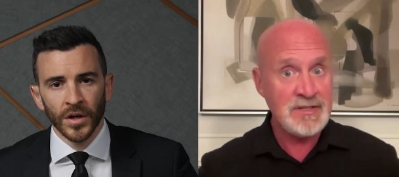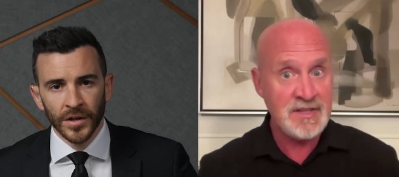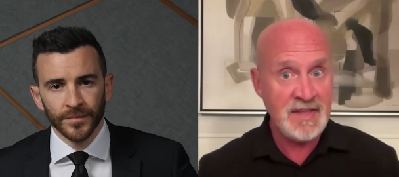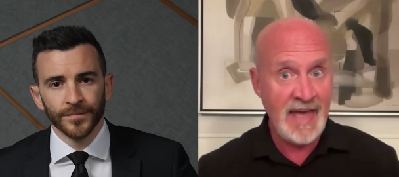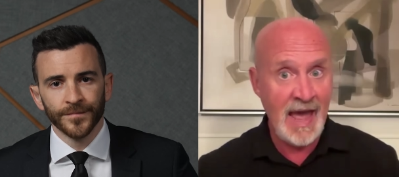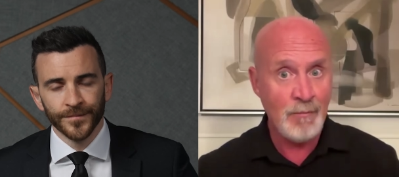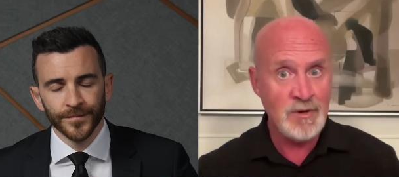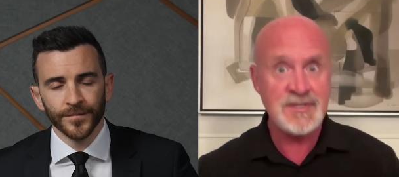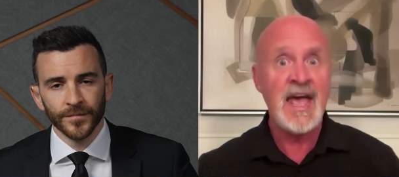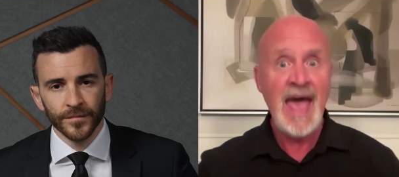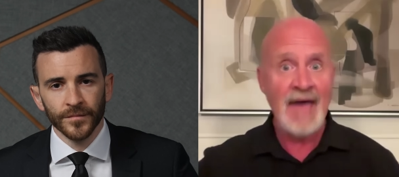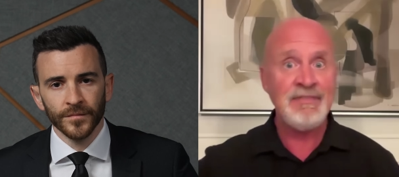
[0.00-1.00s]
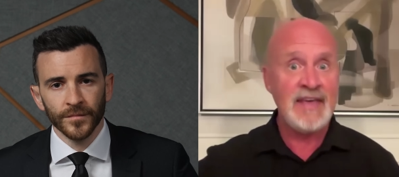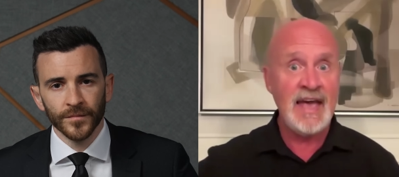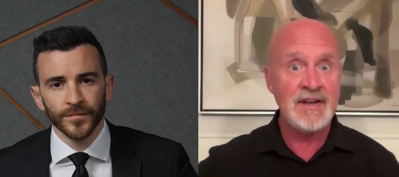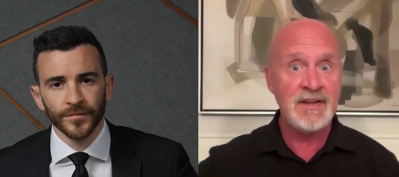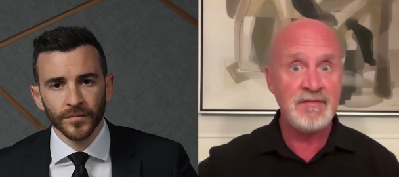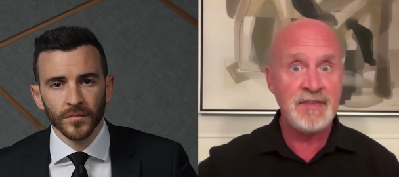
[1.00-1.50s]
Speaker 1: to the cameras at the
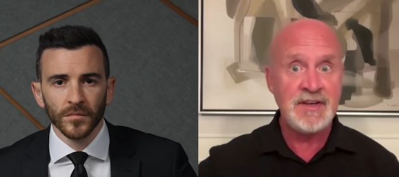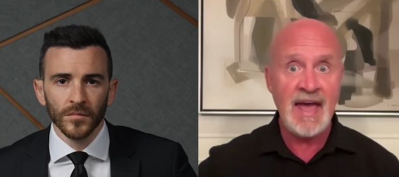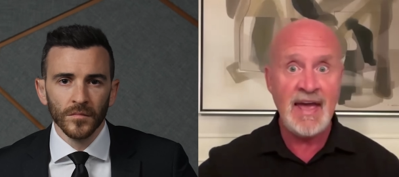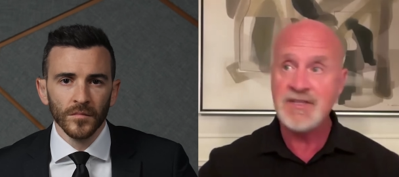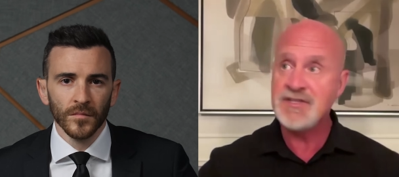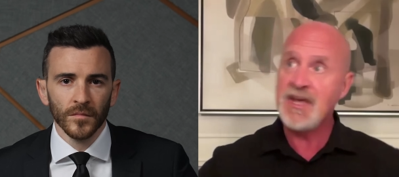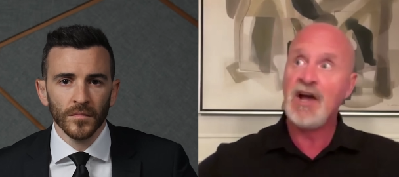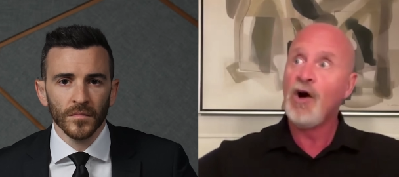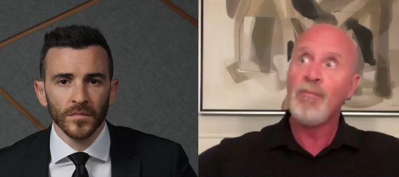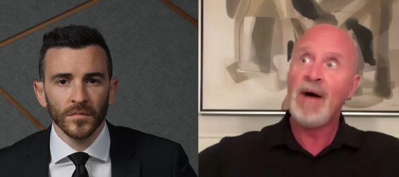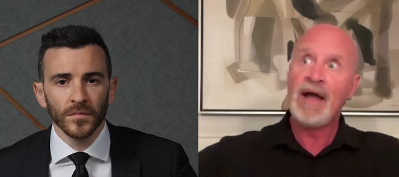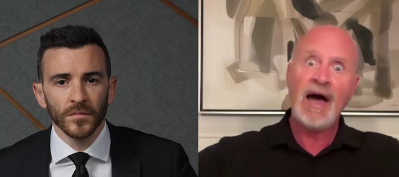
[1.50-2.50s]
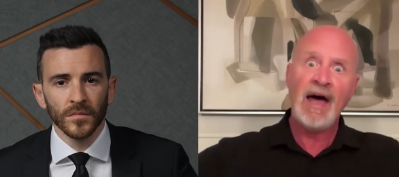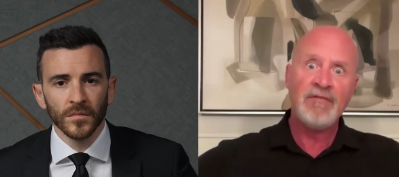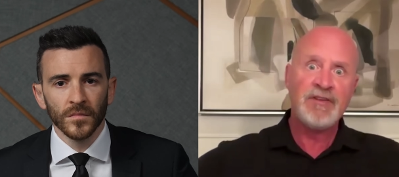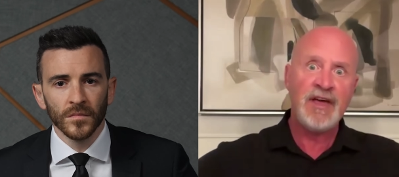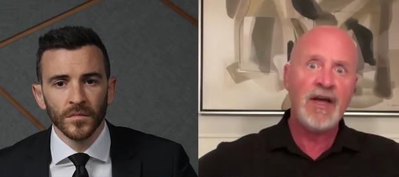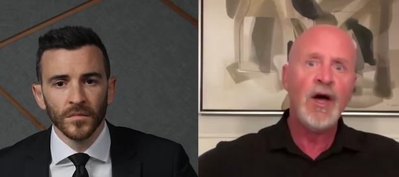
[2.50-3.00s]
end of the day and saying, "Oh my God,
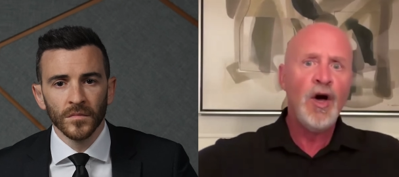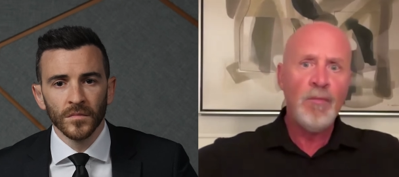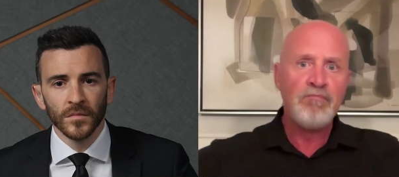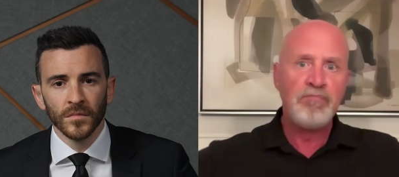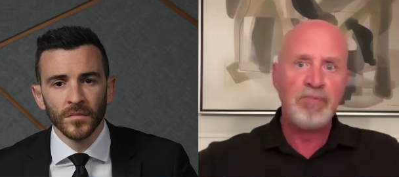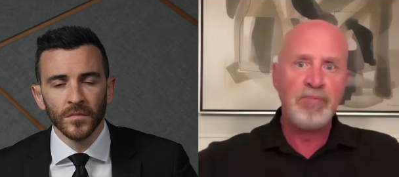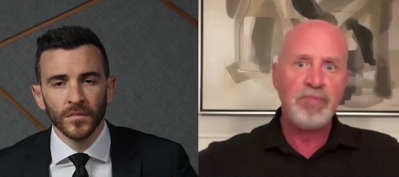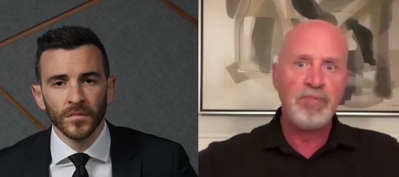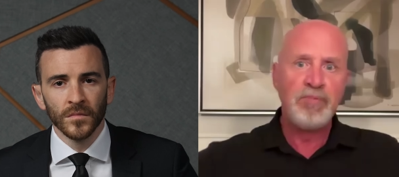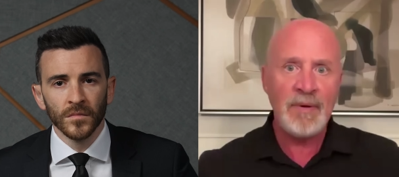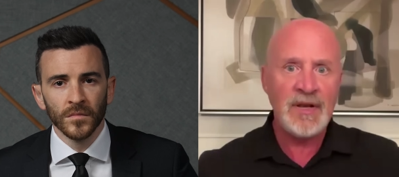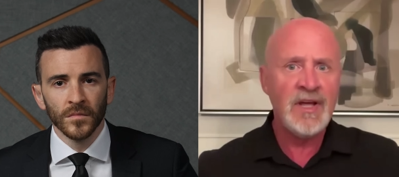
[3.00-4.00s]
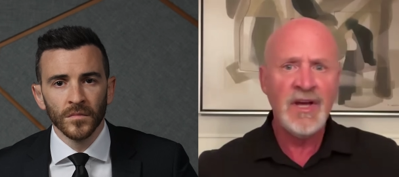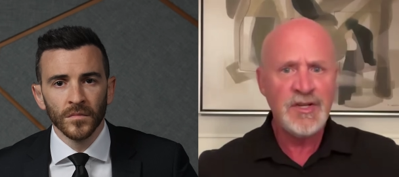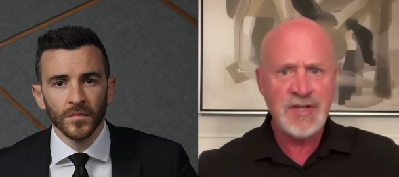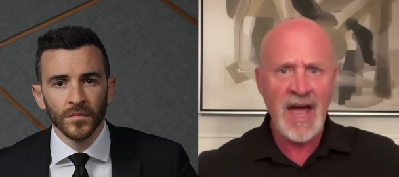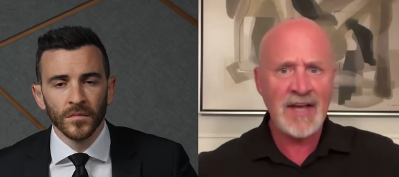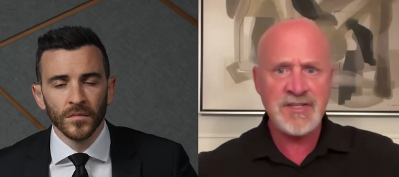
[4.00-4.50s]
everything blew up and
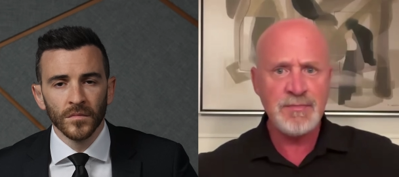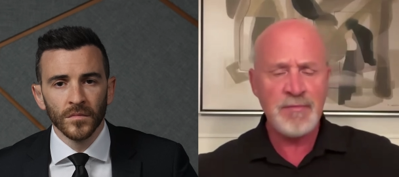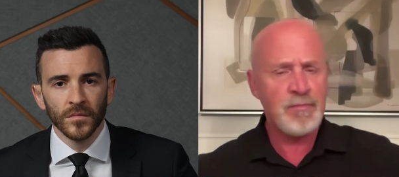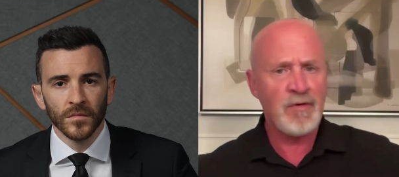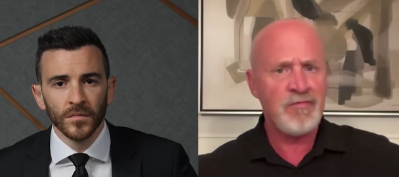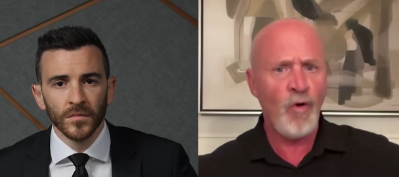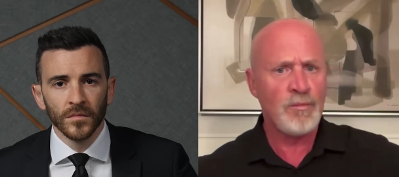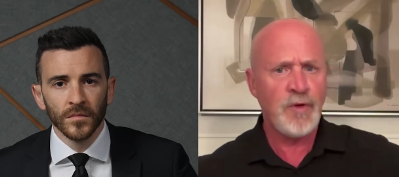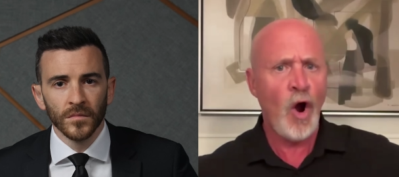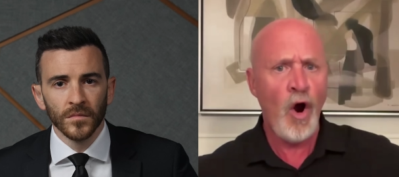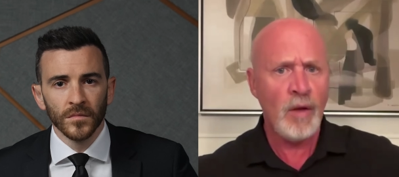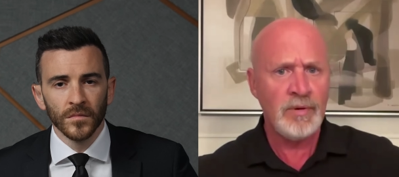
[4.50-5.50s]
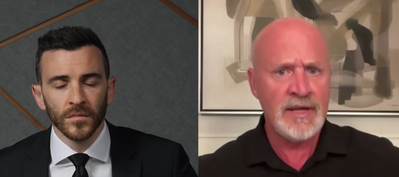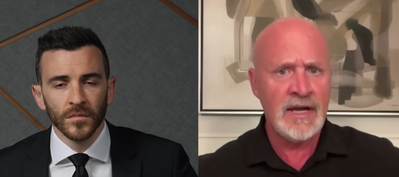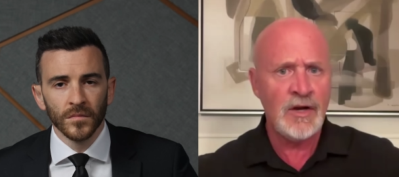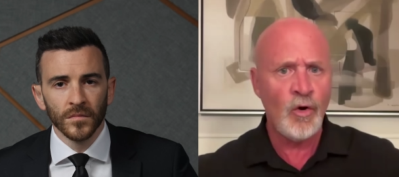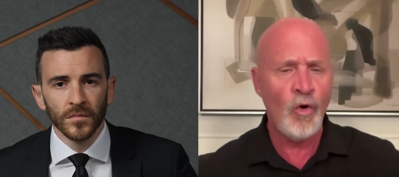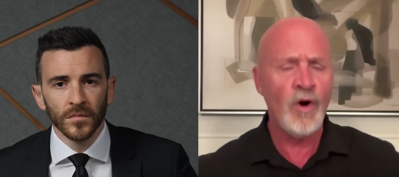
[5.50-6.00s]
Jack Smith performed horribly
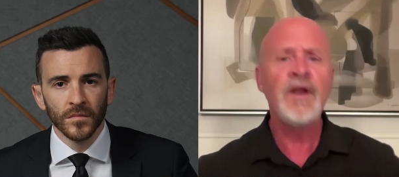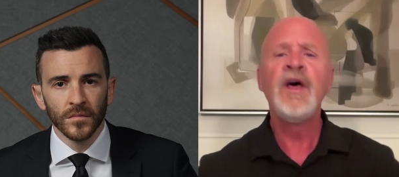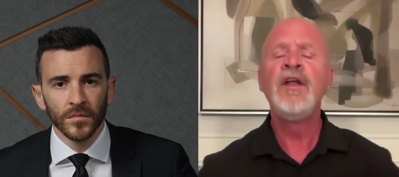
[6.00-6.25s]
in court."